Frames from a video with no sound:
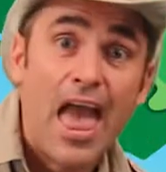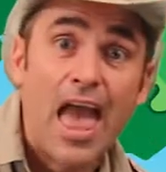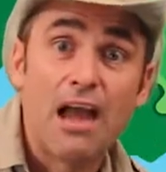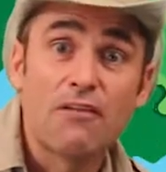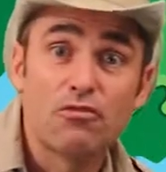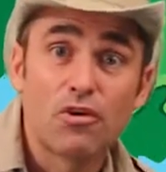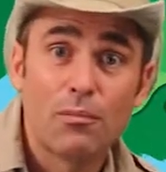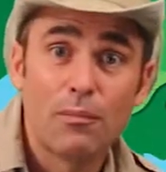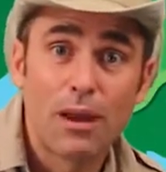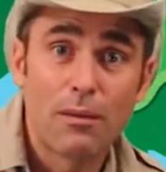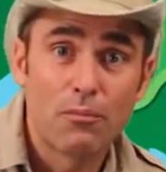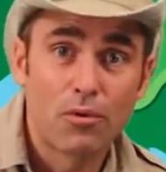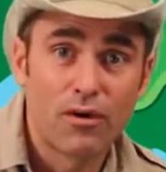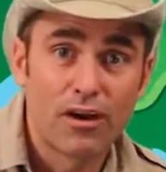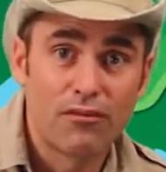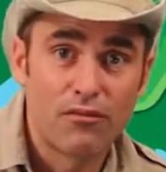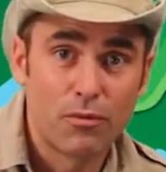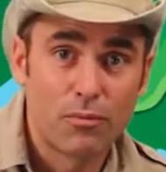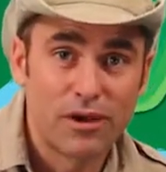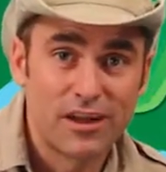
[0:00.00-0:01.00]
And
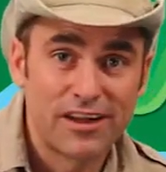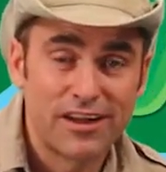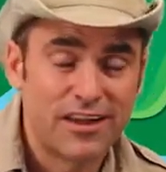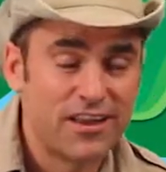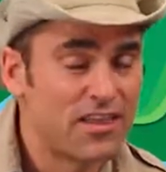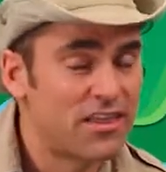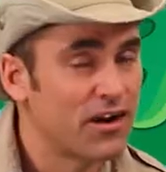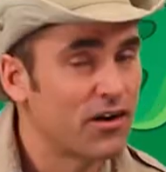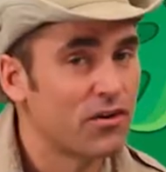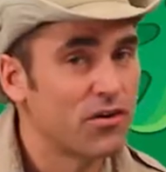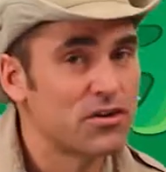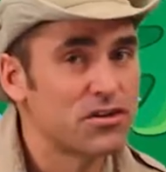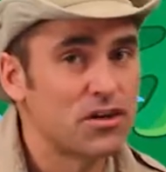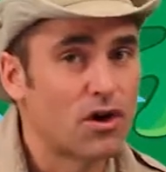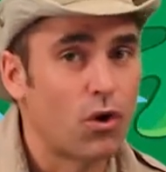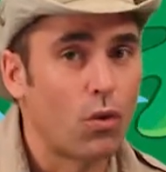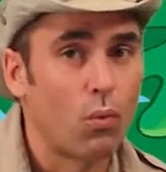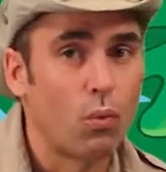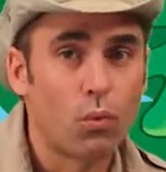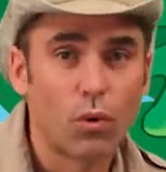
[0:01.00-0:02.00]
remember everybody, there is
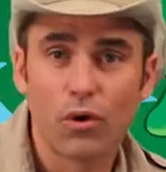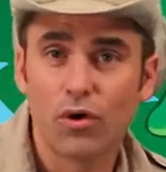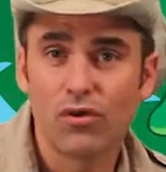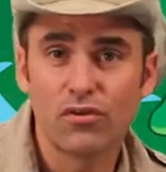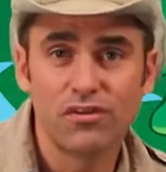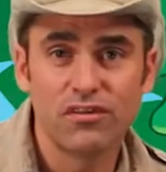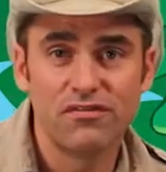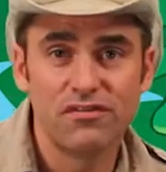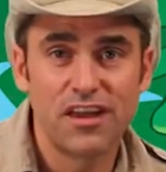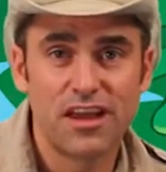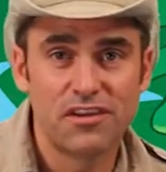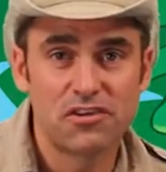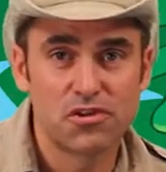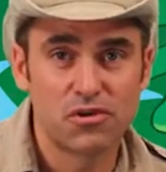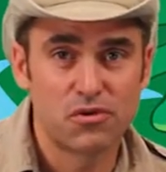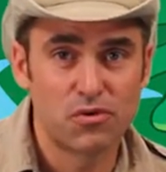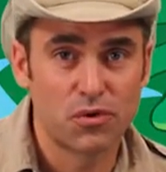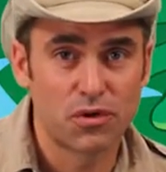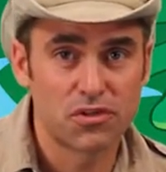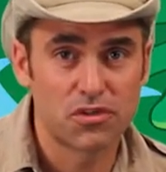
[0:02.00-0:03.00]
a world of
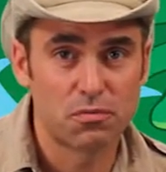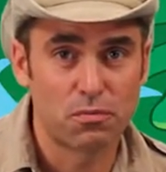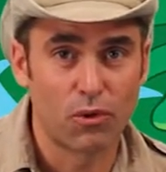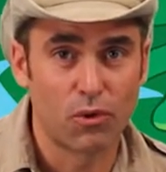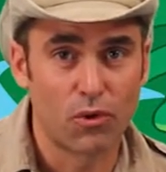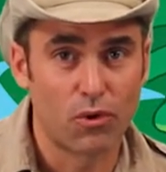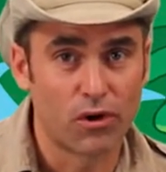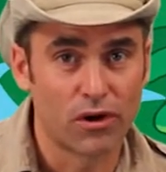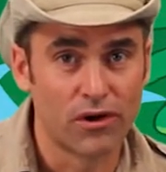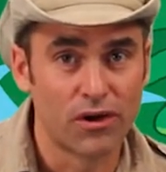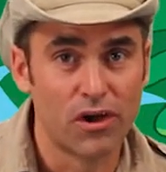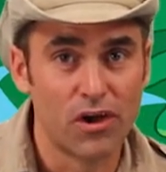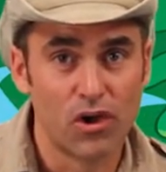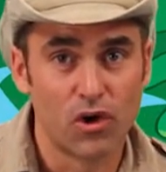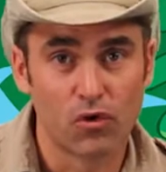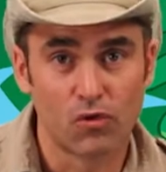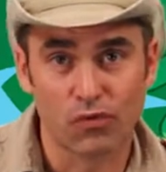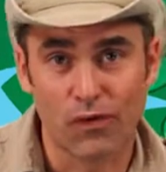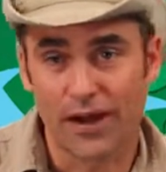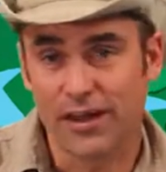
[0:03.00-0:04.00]
nature to explore
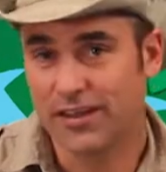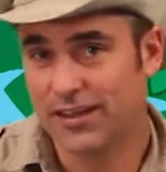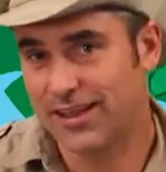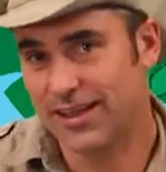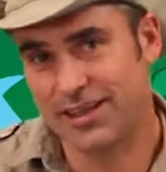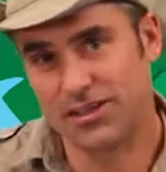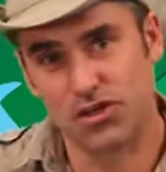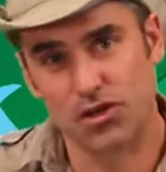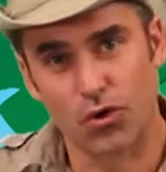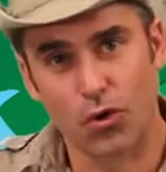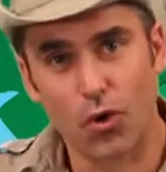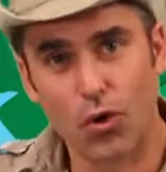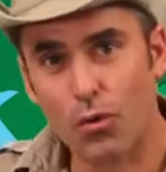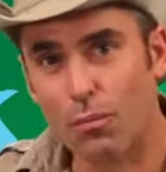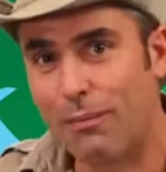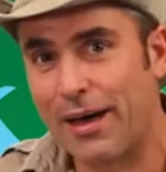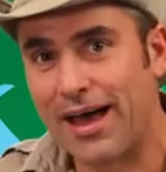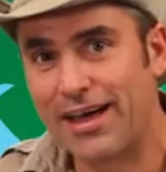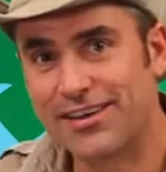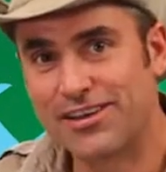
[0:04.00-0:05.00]
right in your
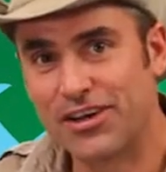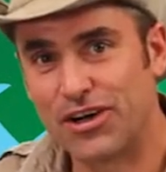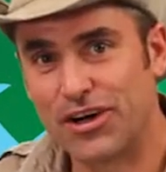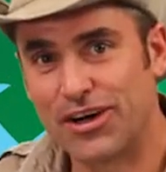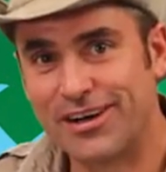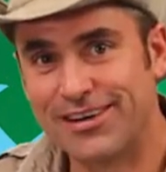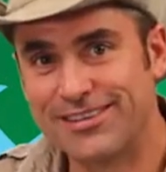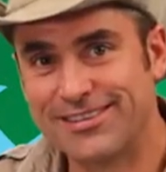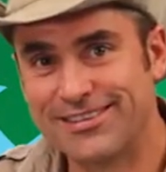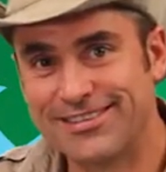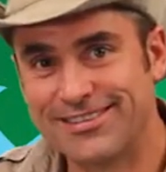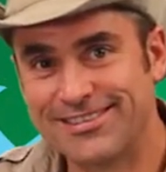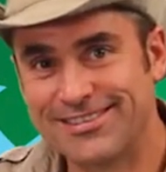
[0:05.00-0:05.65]
own backyard.